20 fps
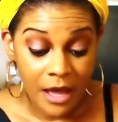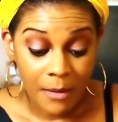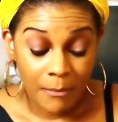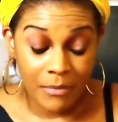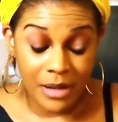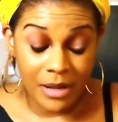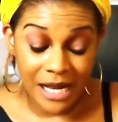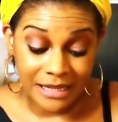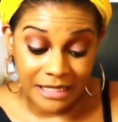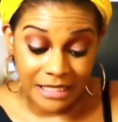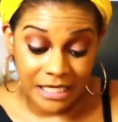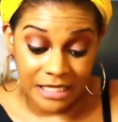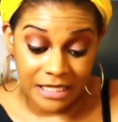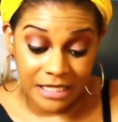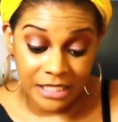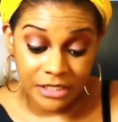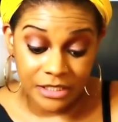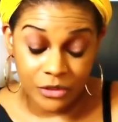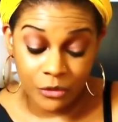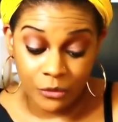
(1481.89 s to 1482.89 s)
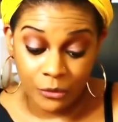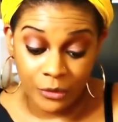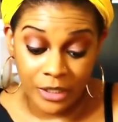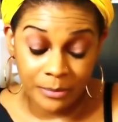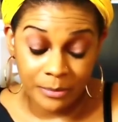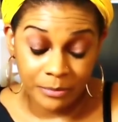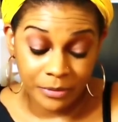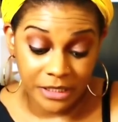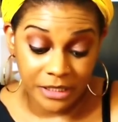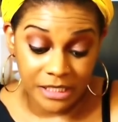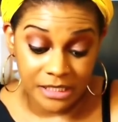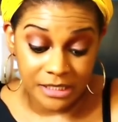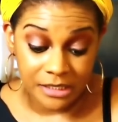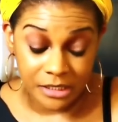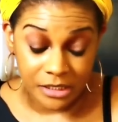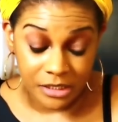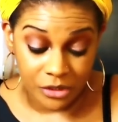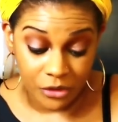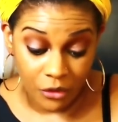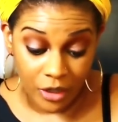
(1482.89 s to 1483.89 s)
But I think that's a great place to
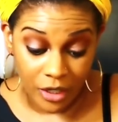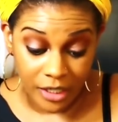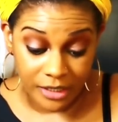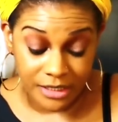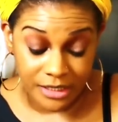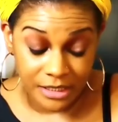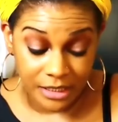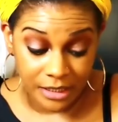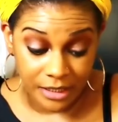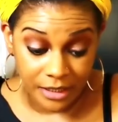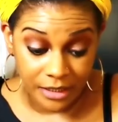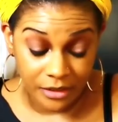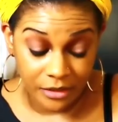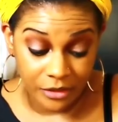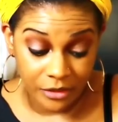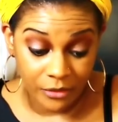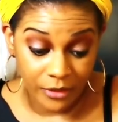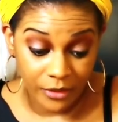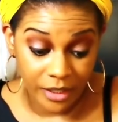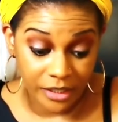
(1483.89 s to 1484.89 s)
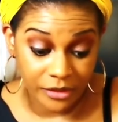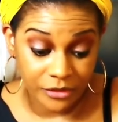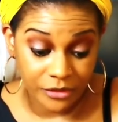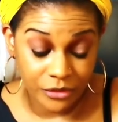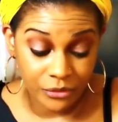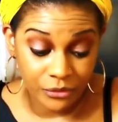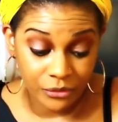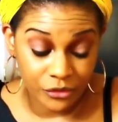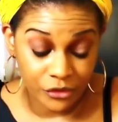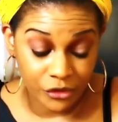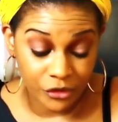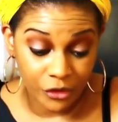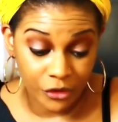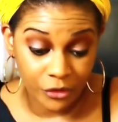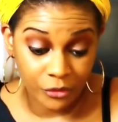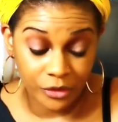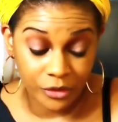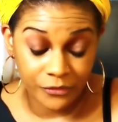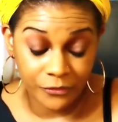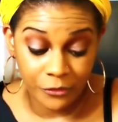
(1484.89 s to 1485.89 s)
start, to get a gratitude
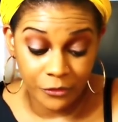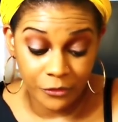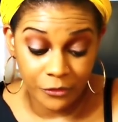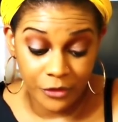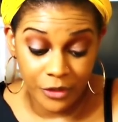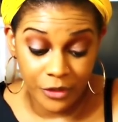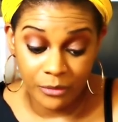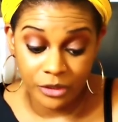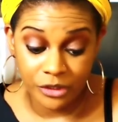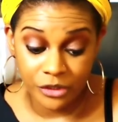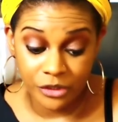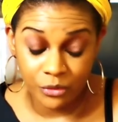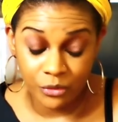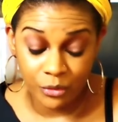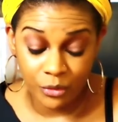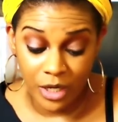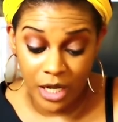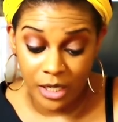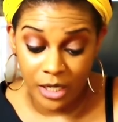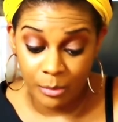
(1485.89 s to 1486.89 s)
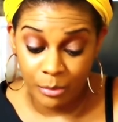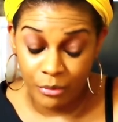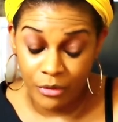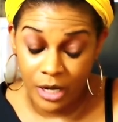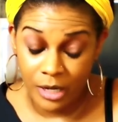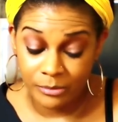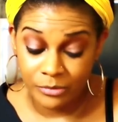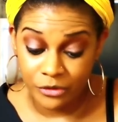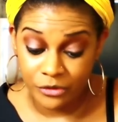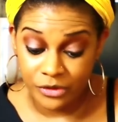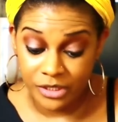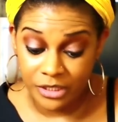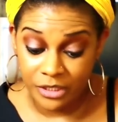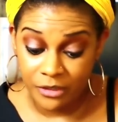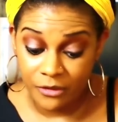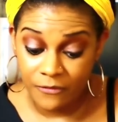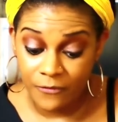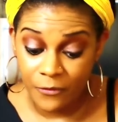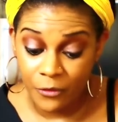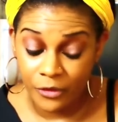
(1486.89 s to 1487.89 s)
journal if you're not really sure how to prompt
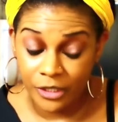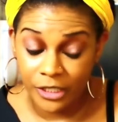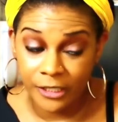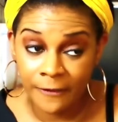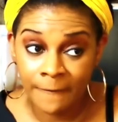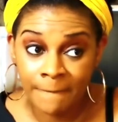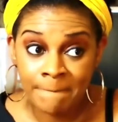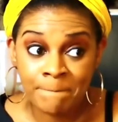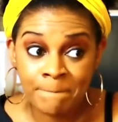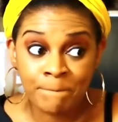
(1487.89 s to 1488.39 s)
yourself on it.